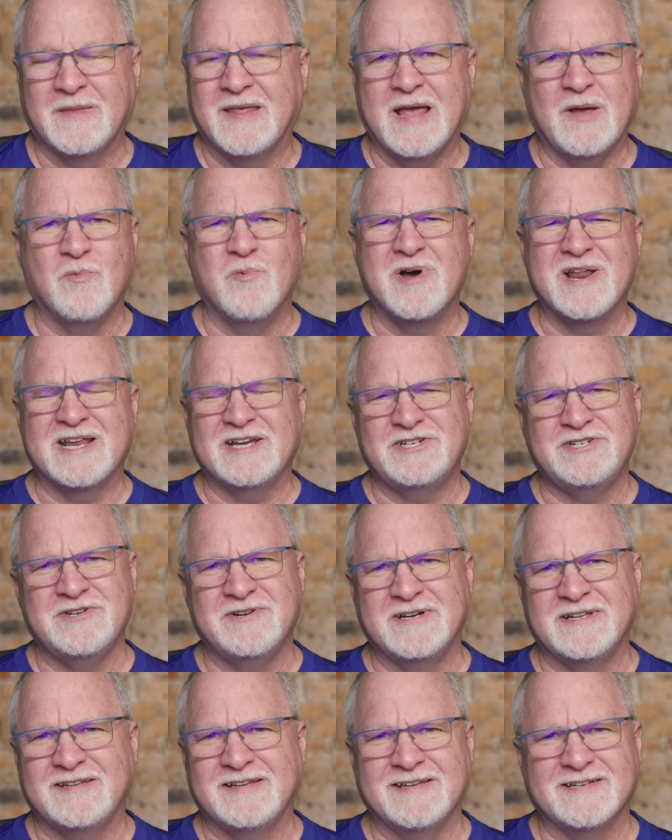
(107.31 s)
And one S
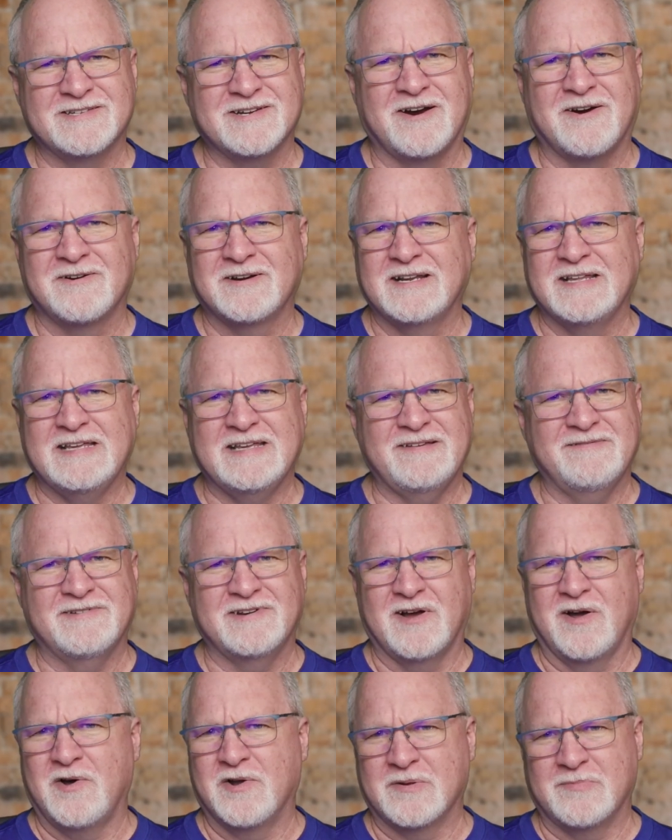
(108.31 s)
unit is hardly
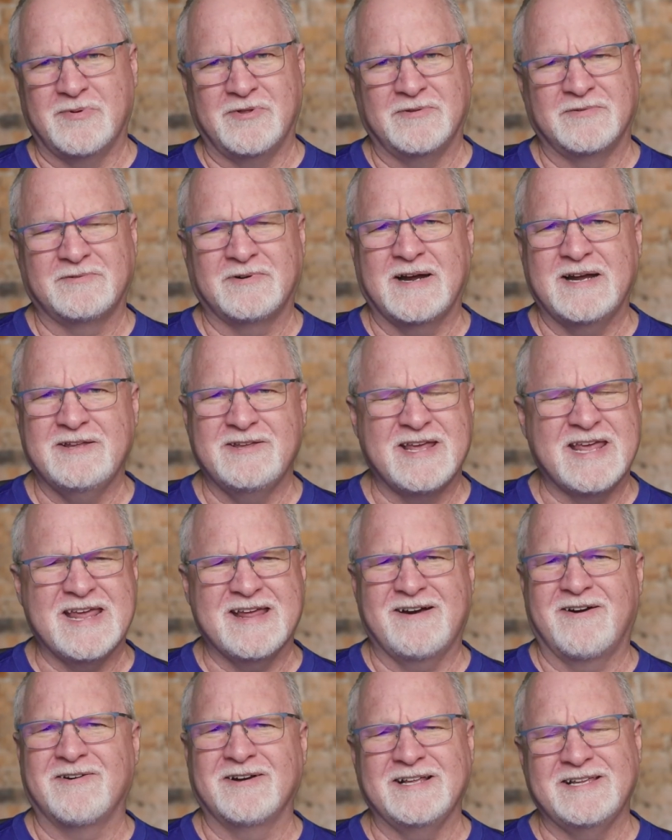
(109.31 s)
even audible, right? You
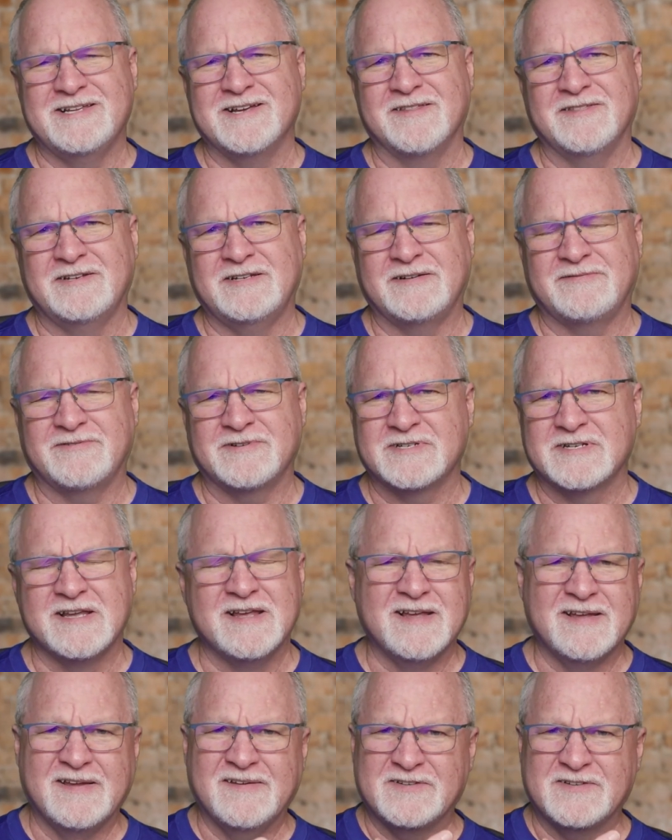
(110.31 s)
can't hardly tell the difference.
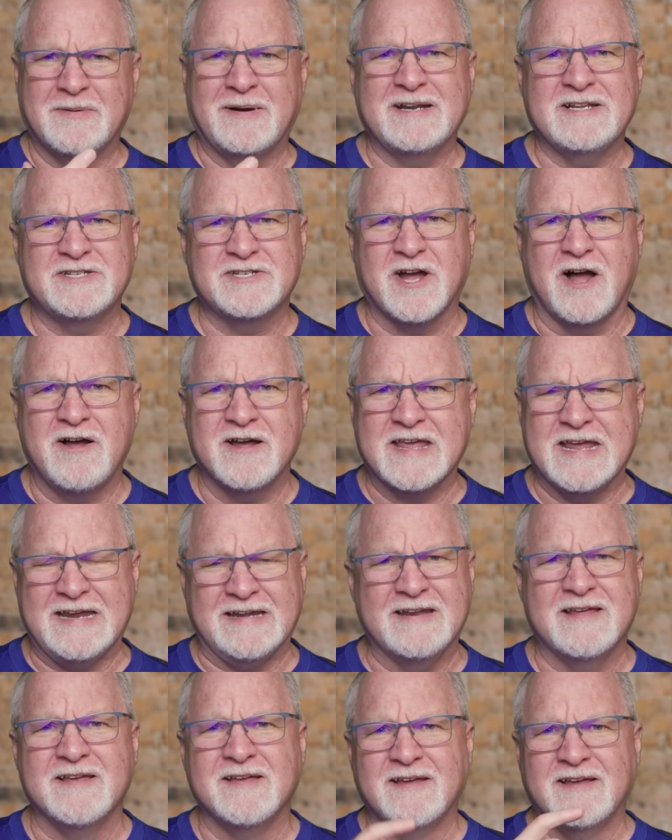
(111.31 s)
If somebody's
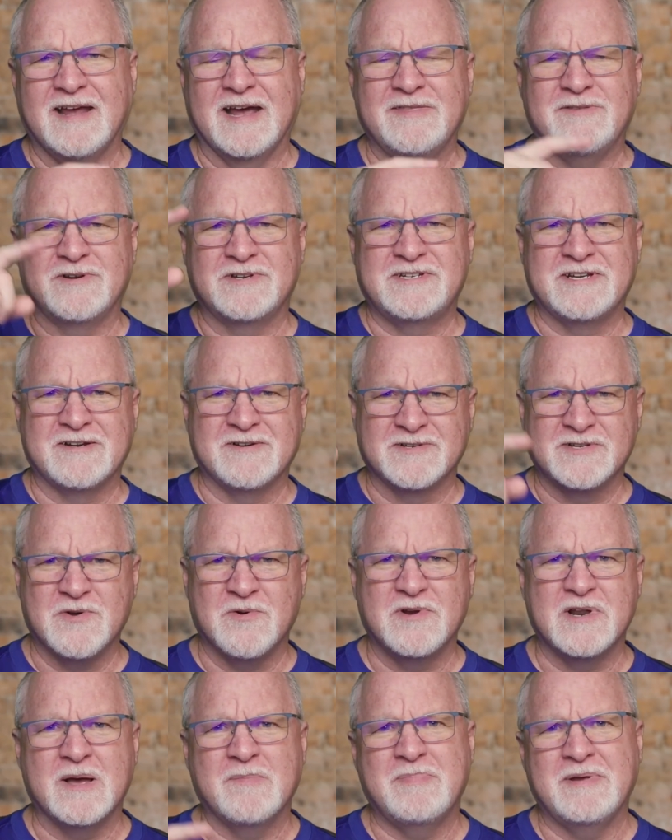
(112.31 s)
talking and their signal's
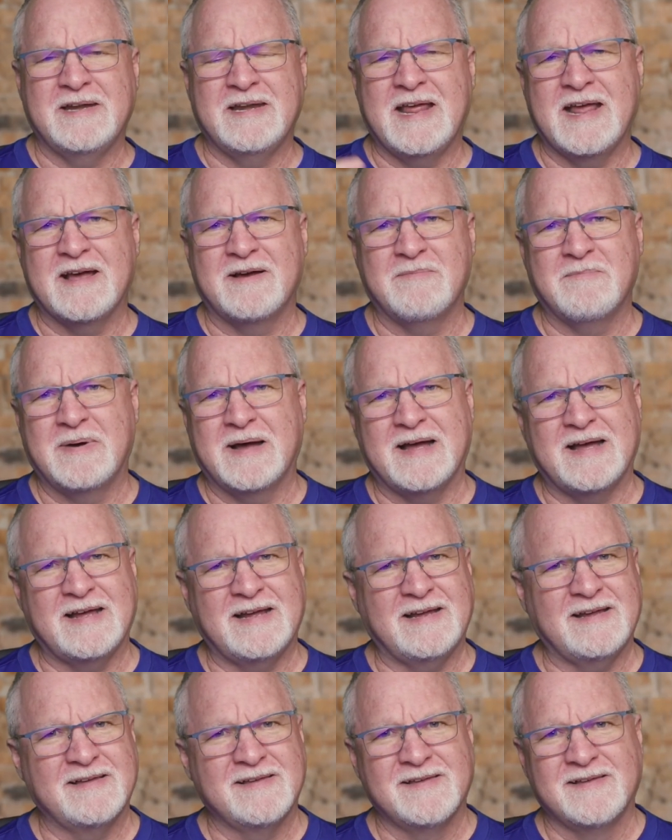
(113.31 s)
going up and down
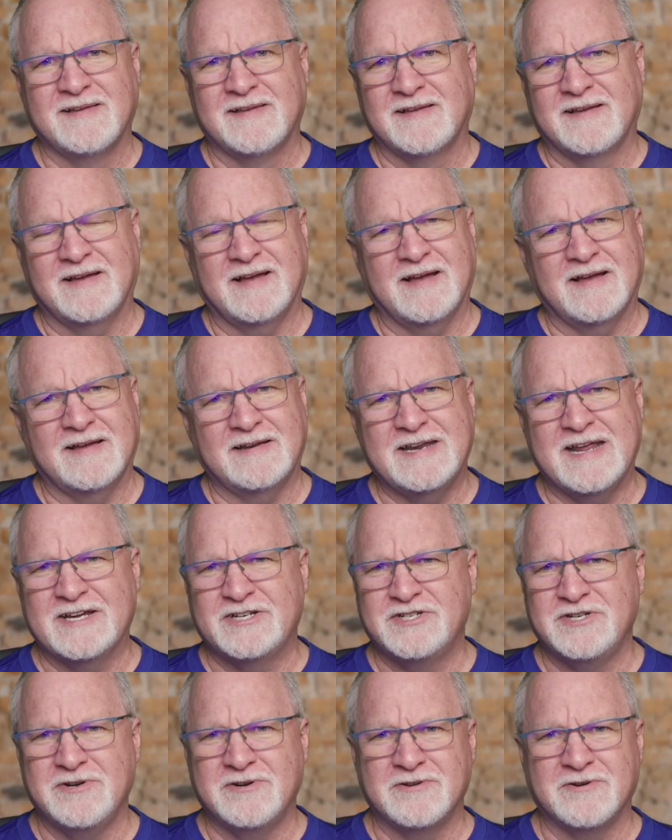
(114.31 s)
by uh, an
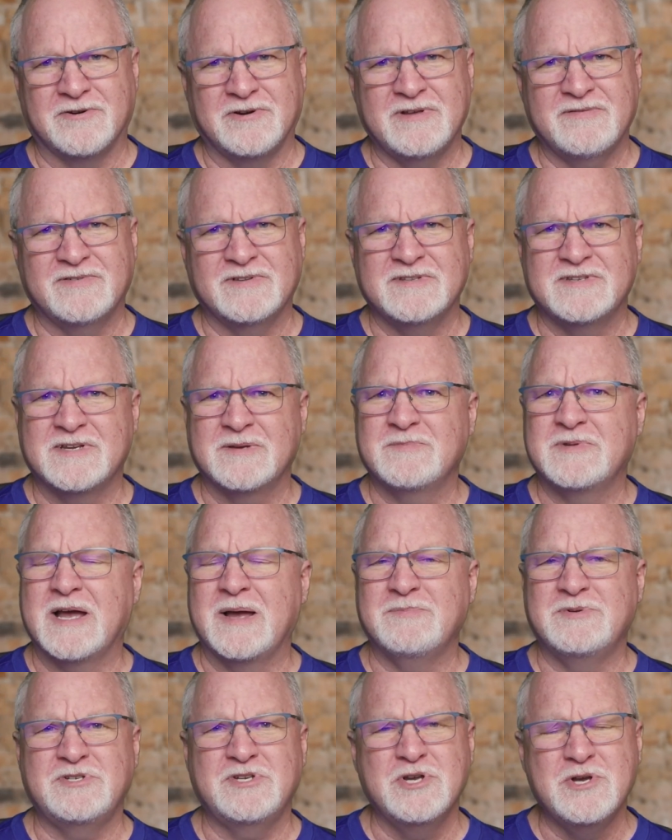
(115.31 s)
S unit or even
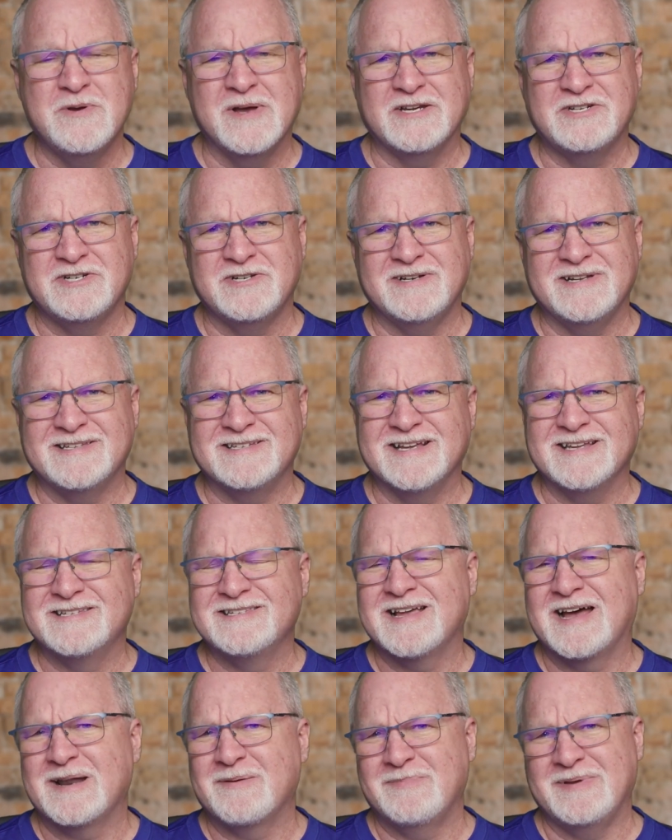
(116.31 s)
sometimes two S units
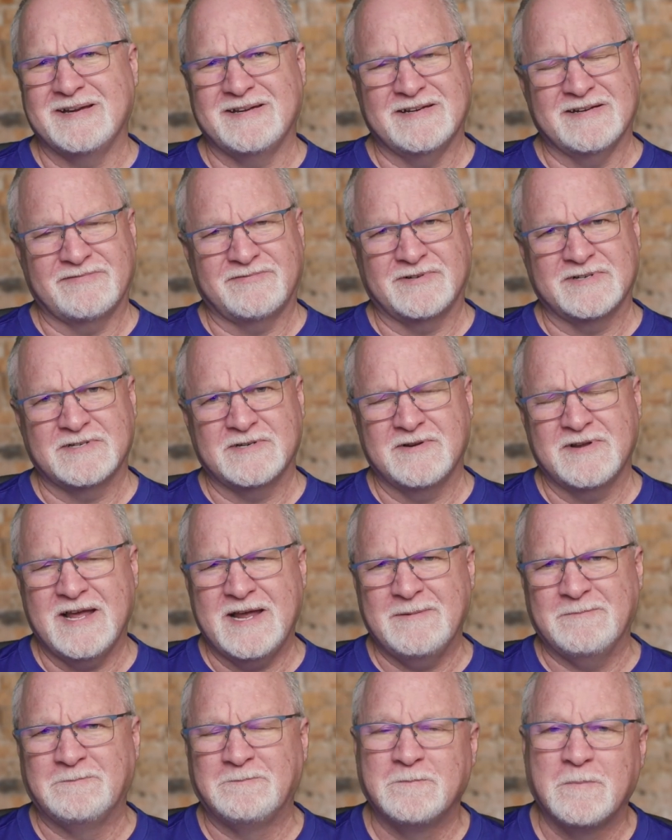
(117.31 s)
is not a big difference,
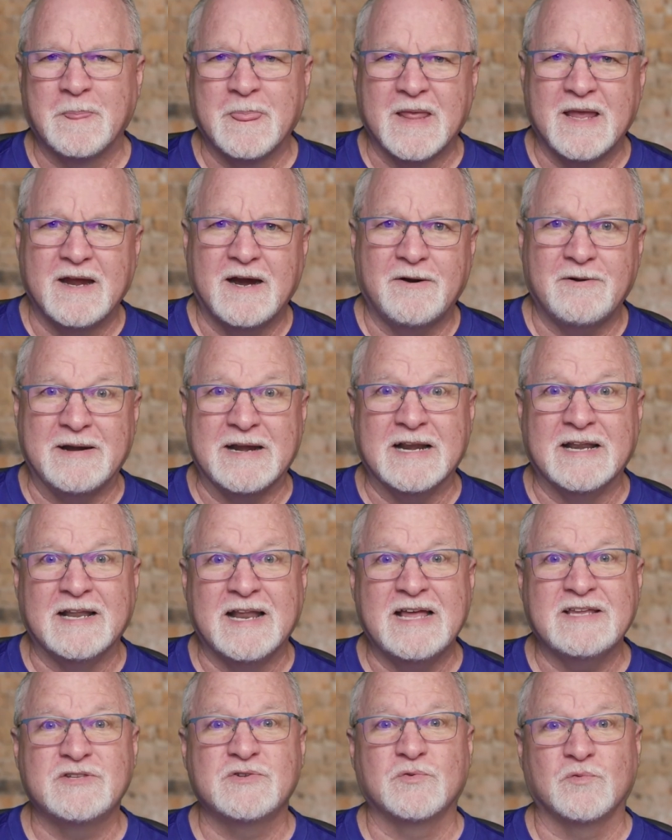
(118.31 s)
okay? All right,
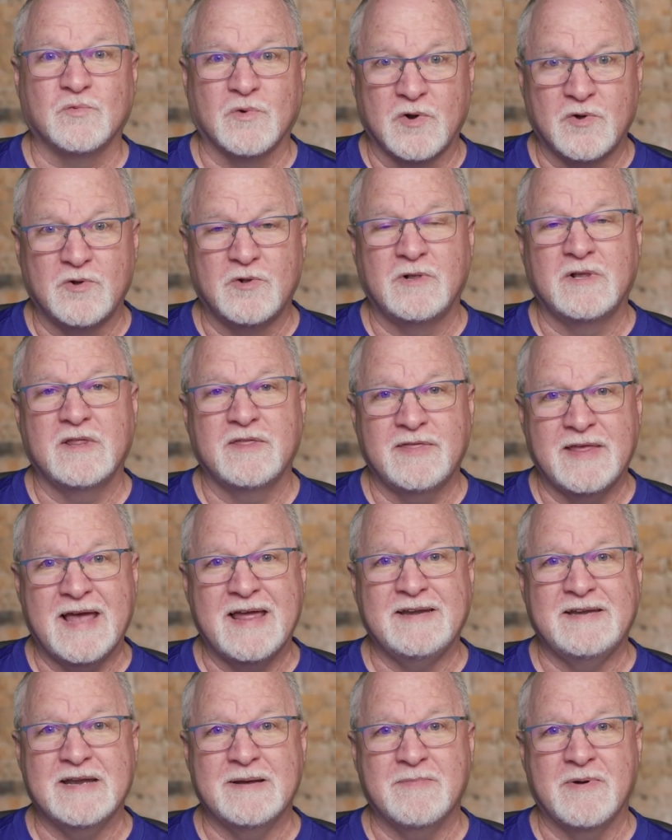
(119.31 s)
let's roll
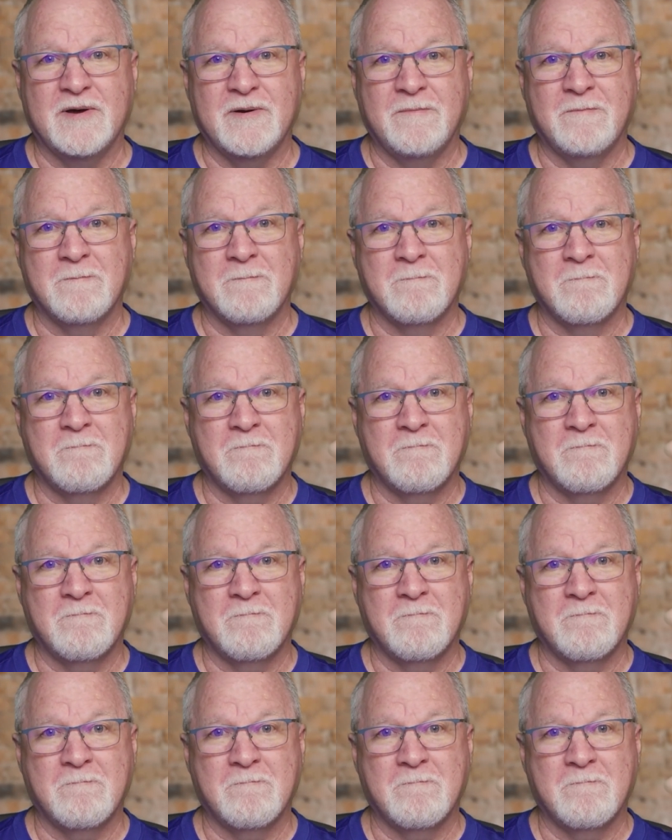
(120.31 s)
that demo.